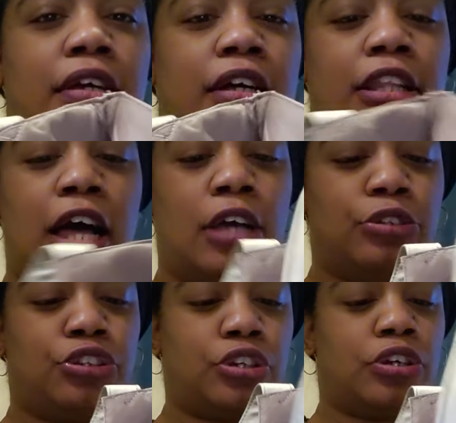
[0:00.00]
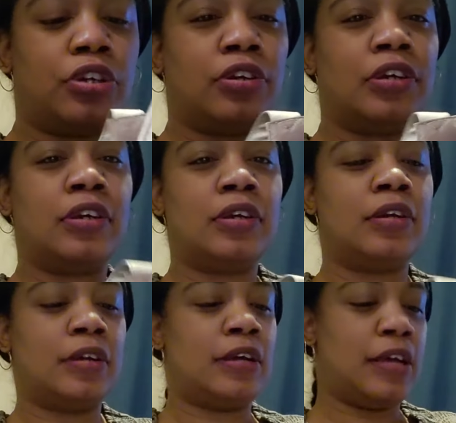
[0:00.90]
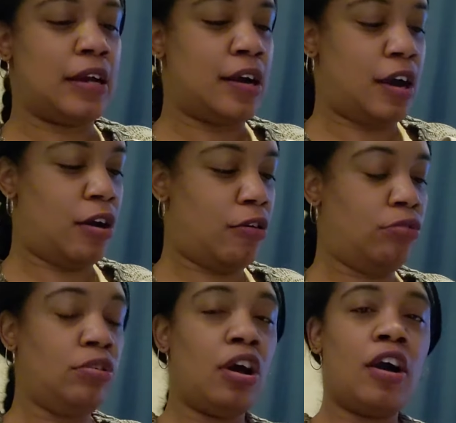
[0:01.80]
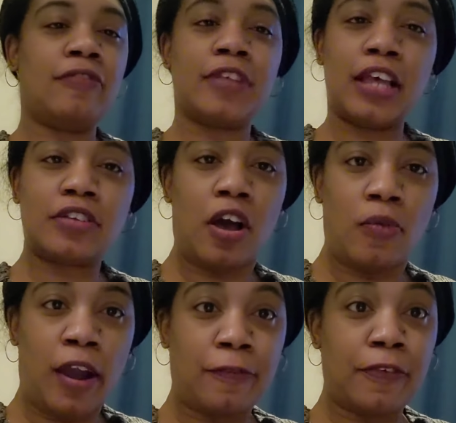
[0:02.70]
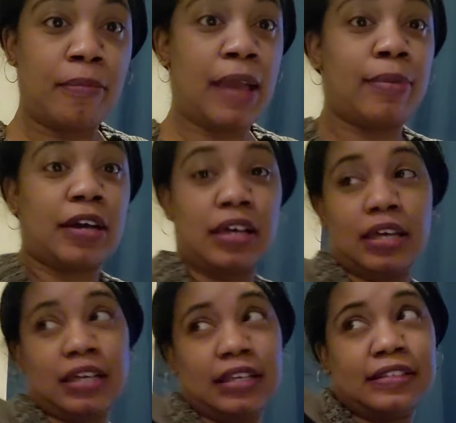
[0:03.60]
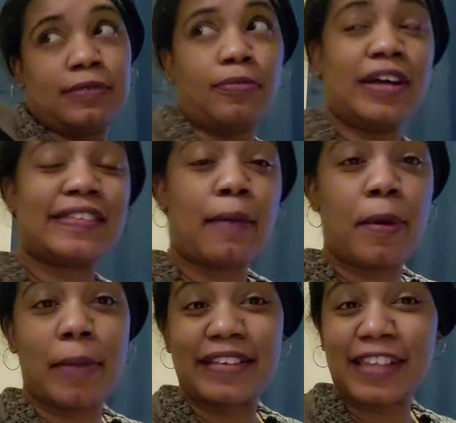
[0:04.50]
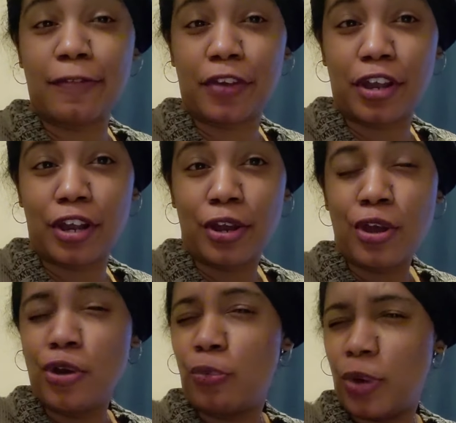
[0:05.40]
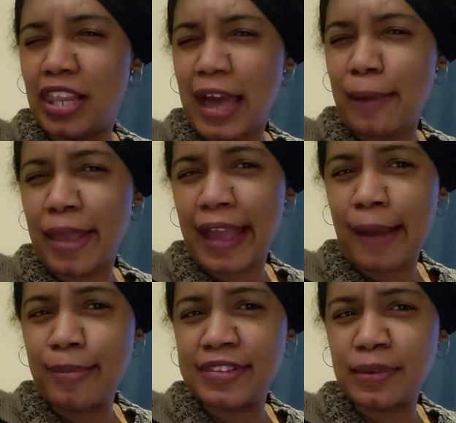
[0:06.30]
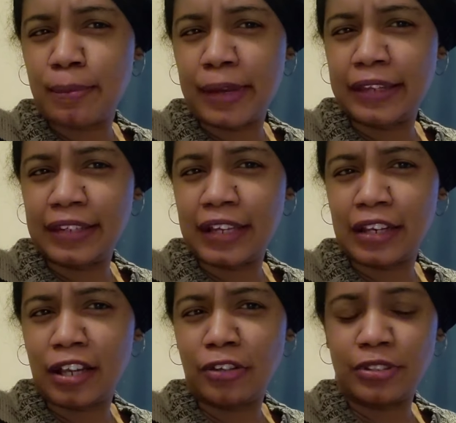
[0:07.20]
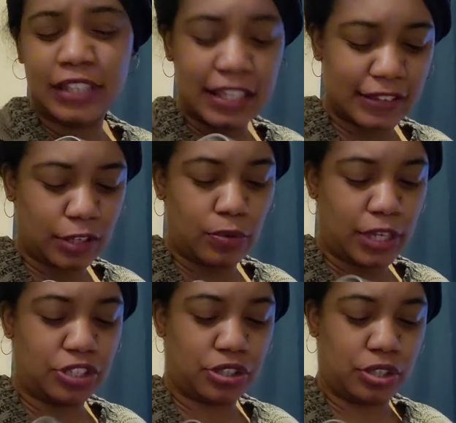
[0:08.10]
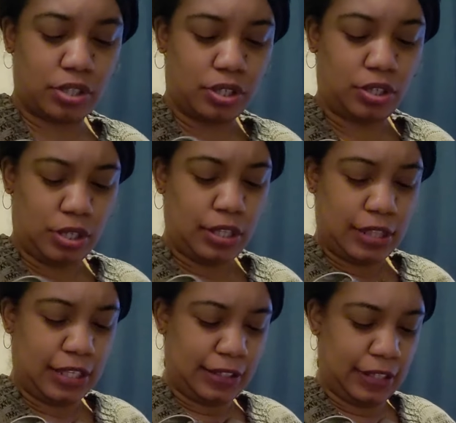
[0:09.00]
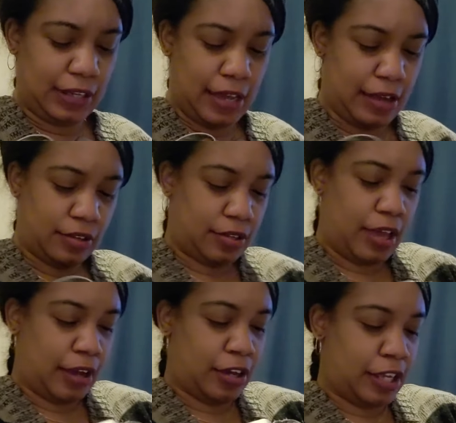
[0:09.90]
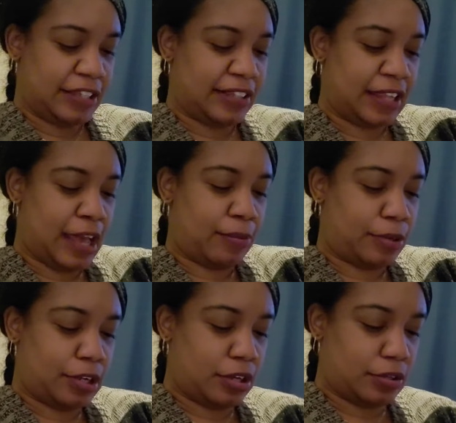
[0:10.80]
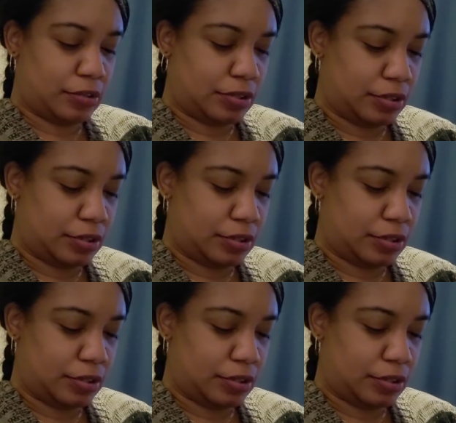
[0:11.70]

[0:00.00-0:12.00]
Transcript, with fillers: closure. I don't know if that's gonna work for me because once I put myself in here, will I be able to button it closed? That's the question. Let's see how, how good it snap closed.